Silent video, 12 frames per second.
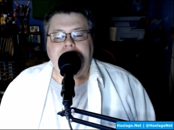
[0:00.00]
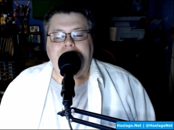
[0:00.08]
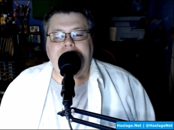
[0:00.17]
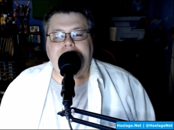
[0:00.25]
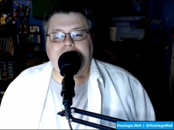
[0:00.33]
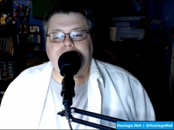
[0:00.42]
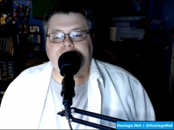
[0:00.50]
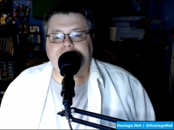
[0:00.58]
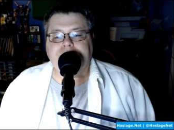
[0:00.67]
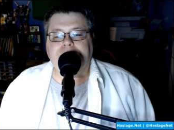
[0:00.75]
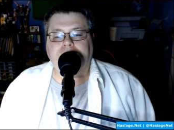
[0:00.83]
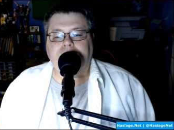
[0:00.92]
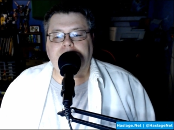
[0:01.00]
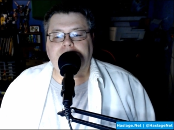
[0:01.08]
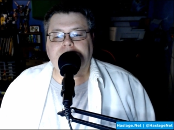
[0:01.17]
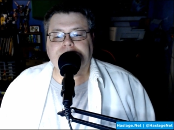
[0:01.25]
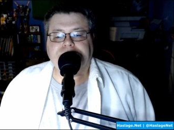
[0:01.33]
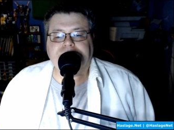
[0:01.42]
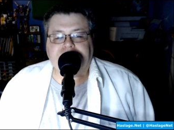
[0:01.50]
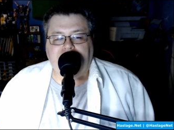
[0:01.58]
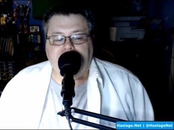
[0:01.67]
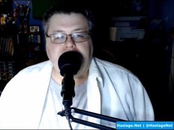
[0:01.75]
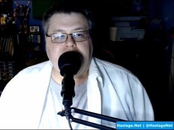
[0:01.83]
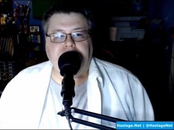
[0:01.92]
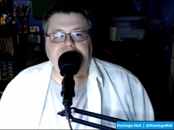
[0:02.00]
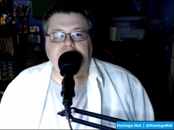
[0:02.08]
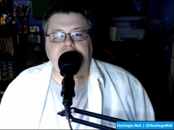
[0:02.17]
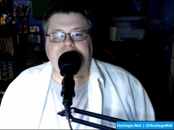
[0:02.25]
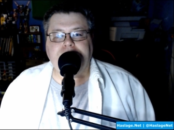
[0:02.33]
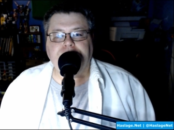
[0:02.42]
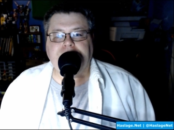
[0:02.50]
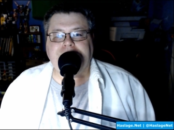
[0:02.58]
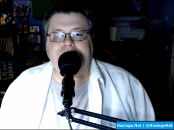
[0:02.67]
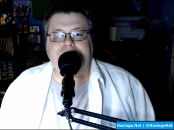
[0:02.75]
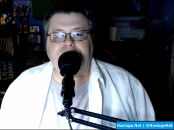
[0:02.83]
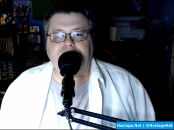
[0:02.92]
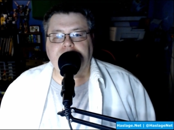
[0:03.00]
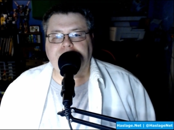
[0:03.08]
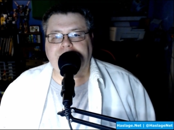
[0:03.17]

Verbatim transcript: And other than a few QC issues